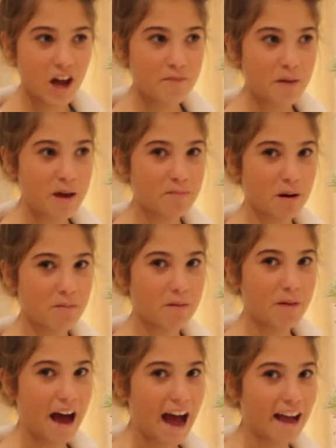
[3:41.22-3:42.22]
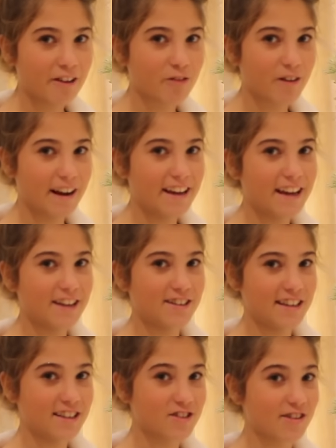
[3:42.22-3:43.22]
to like make my mum angry
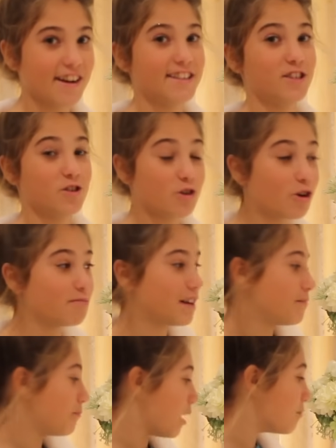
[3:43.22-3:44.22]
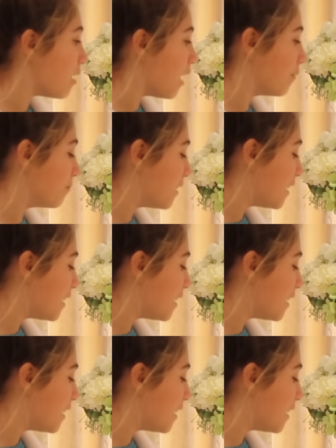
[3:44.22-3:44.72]
and he's trying to torment my mum